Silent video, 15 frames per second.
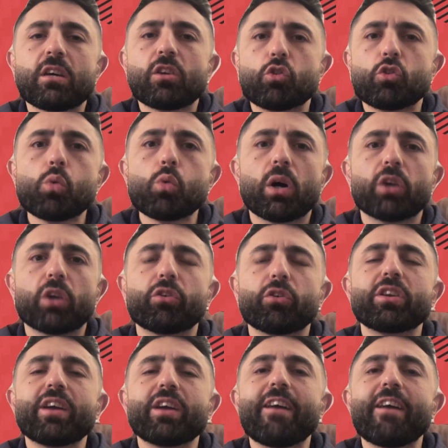two
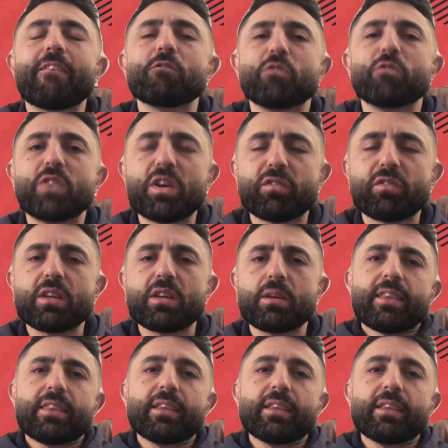hundred and fifty.